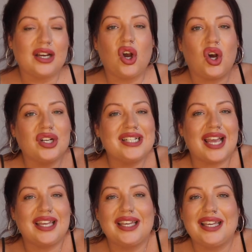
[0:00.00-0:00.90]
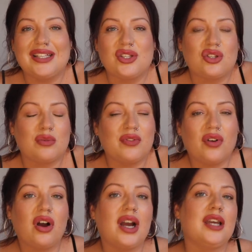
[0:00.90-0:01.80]
holiday summer
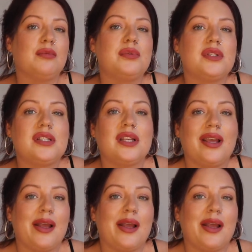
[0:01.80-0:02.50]
vibes.